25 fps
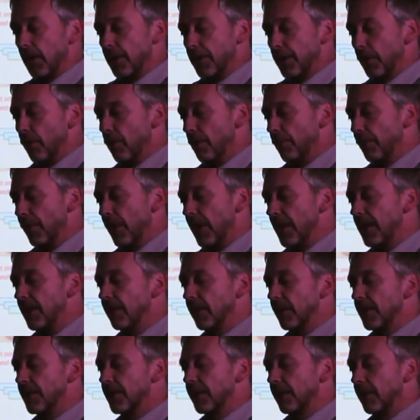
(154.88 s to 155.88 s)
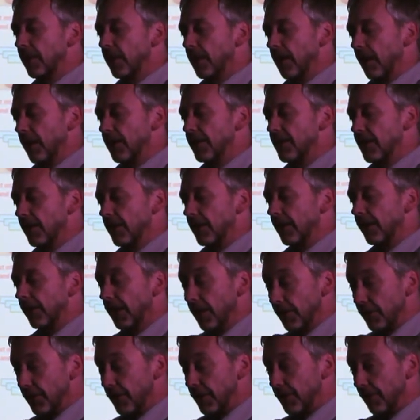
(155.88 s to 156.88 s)
So a brain that's collected in
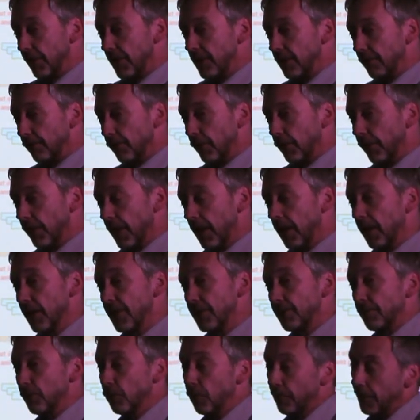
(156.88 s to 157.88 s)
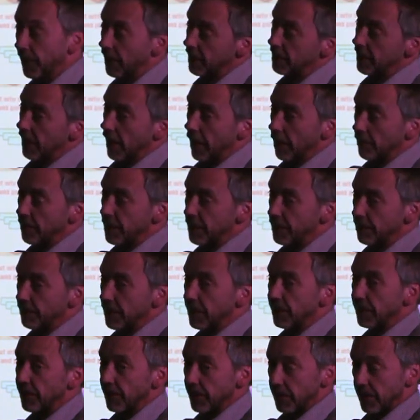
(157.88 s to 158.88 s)
under 24 hours, brought back to
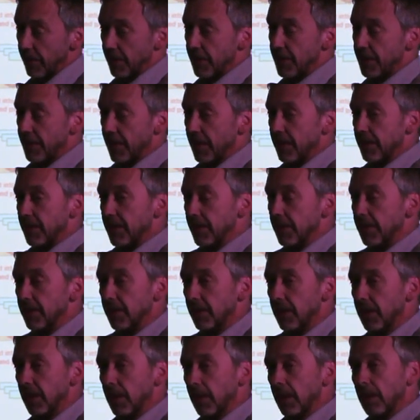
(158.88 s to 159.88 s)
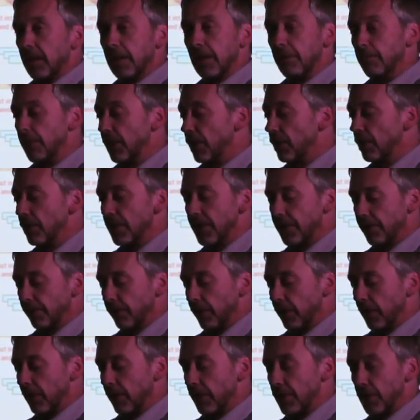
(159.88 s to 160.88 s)
Hammersmith and dissected, can be used
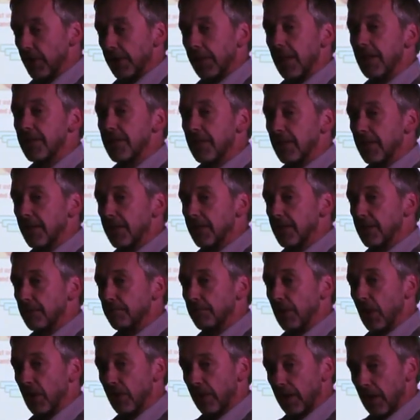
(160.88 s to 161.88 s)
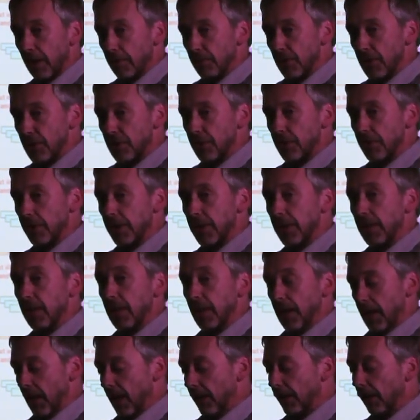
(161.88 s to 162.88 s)
for genetics, biochemistry,
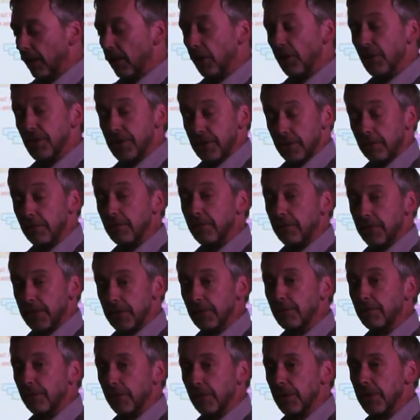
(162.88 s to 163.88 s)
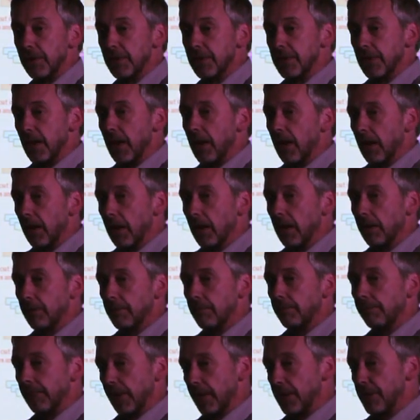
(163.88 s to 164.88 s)
and a lot of different
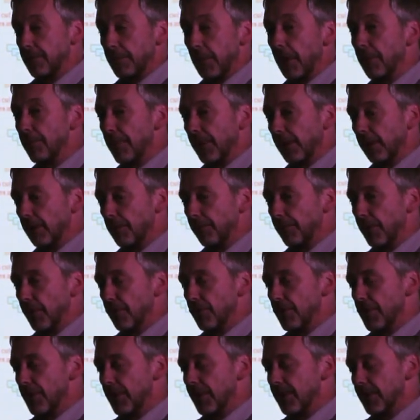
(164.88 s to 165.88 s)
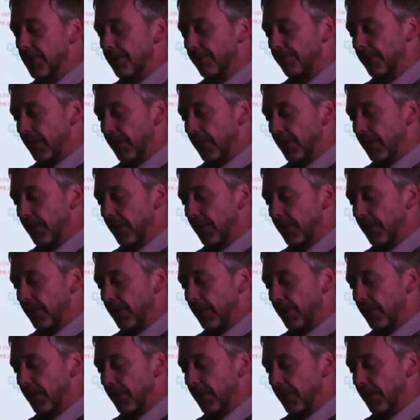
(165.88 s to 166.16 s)
experimental approaches.